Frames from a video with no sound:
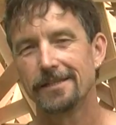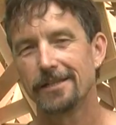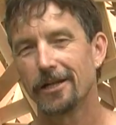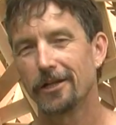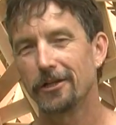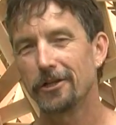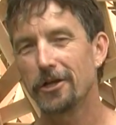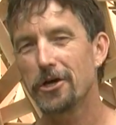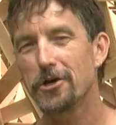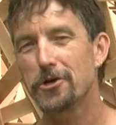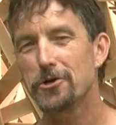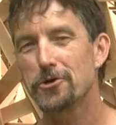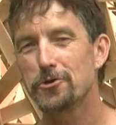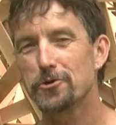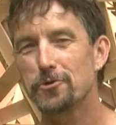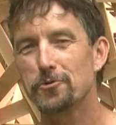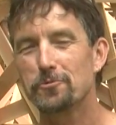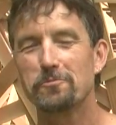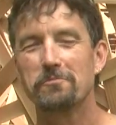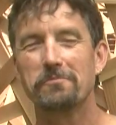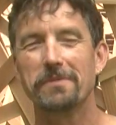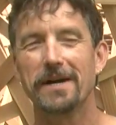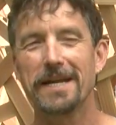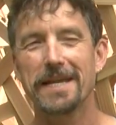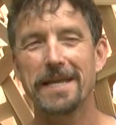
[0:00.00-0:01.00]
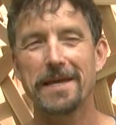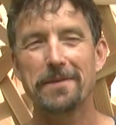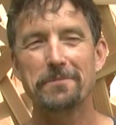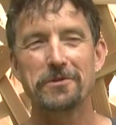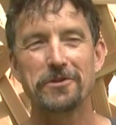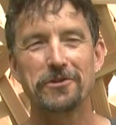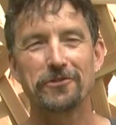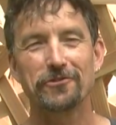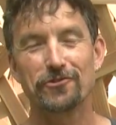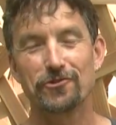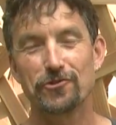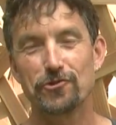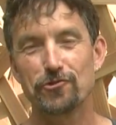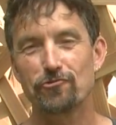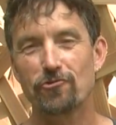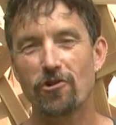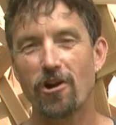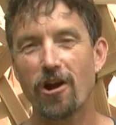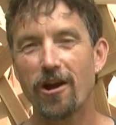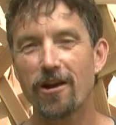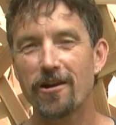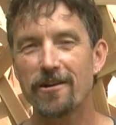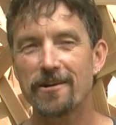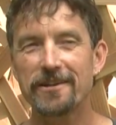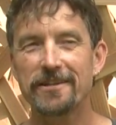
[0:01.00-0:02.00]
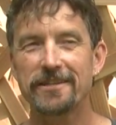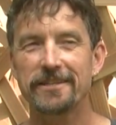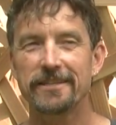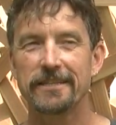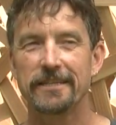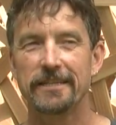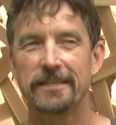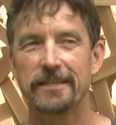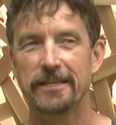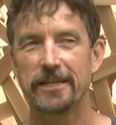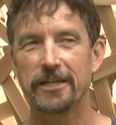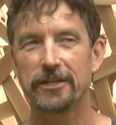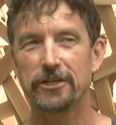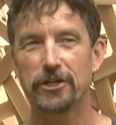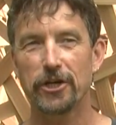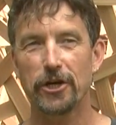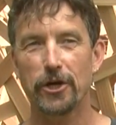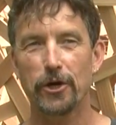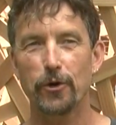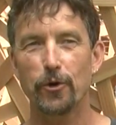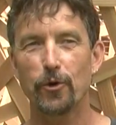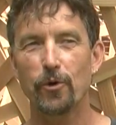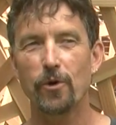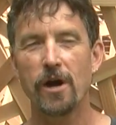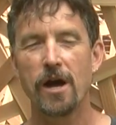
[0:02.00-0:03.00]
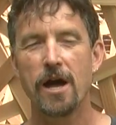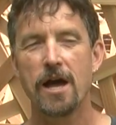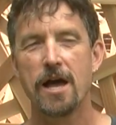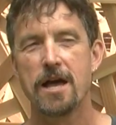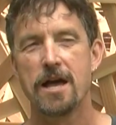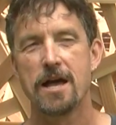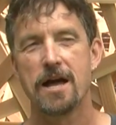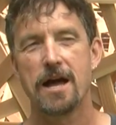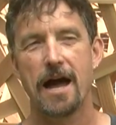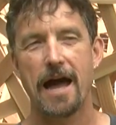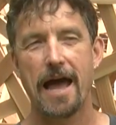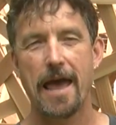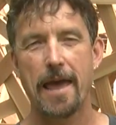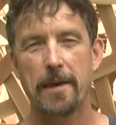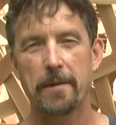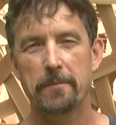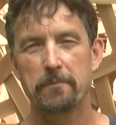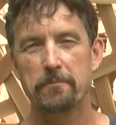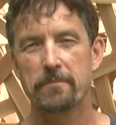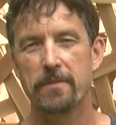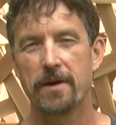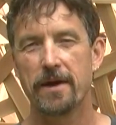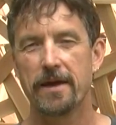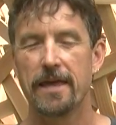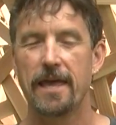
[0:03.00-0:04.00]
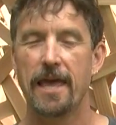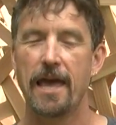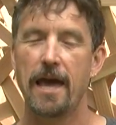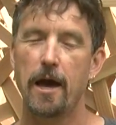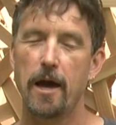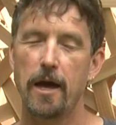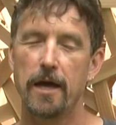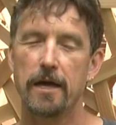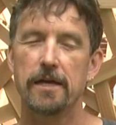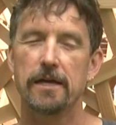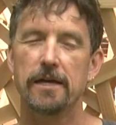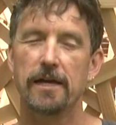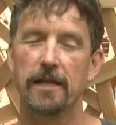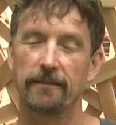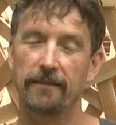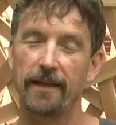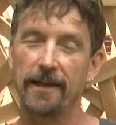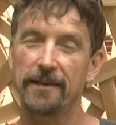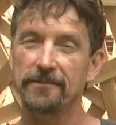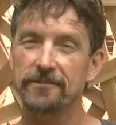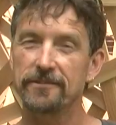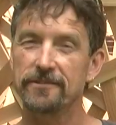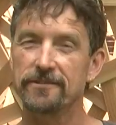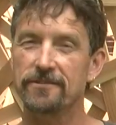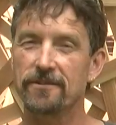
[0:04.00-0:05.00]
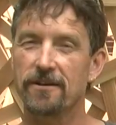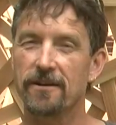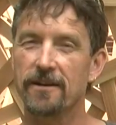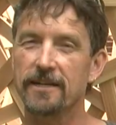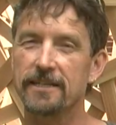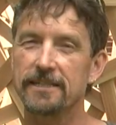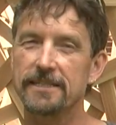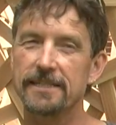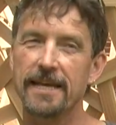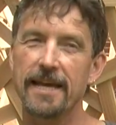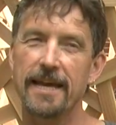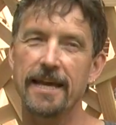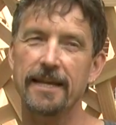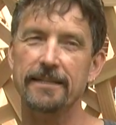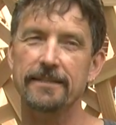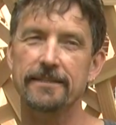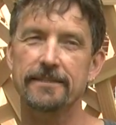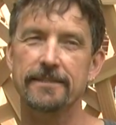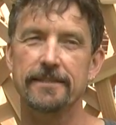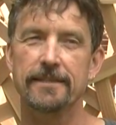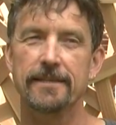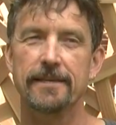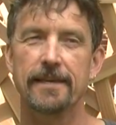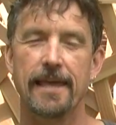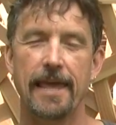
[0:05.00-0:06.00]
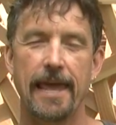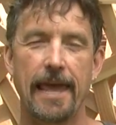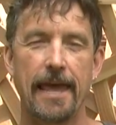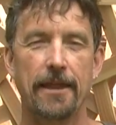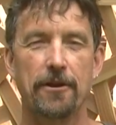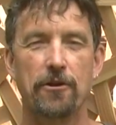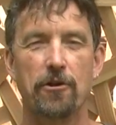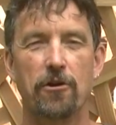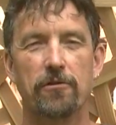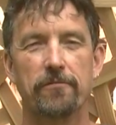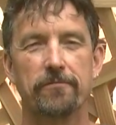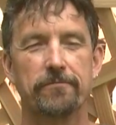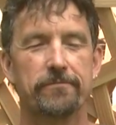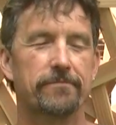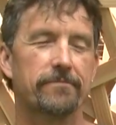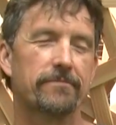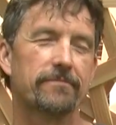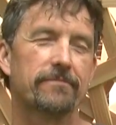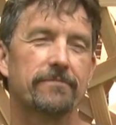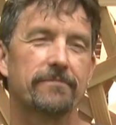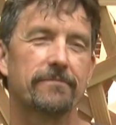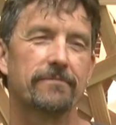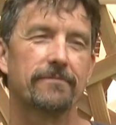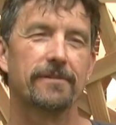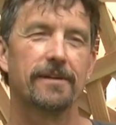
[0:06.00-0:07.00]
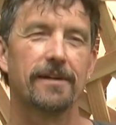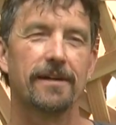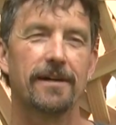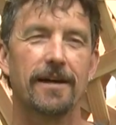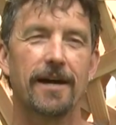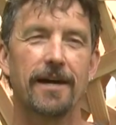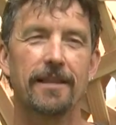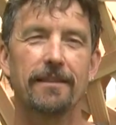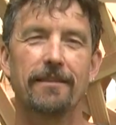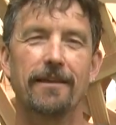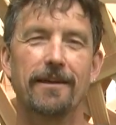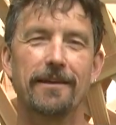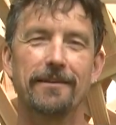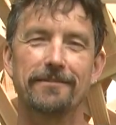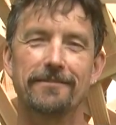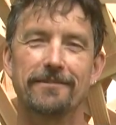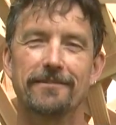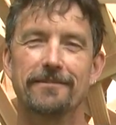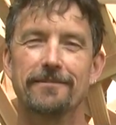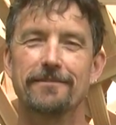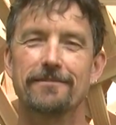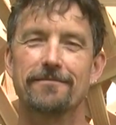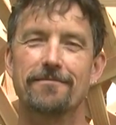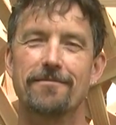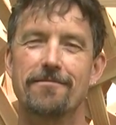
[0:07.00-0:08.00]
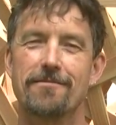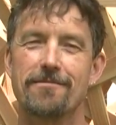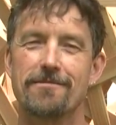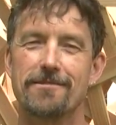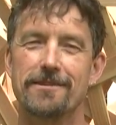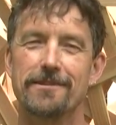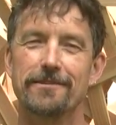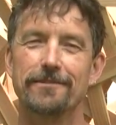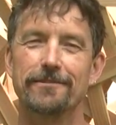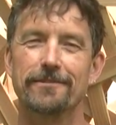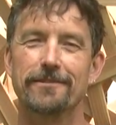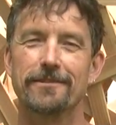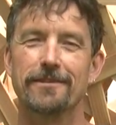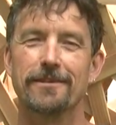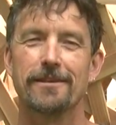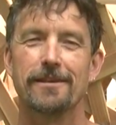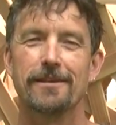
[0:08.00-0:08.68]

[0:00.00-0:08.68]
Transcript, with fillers: Hello, my name is Gerard Nadeau. I am a licensed architect and unlicensed artist,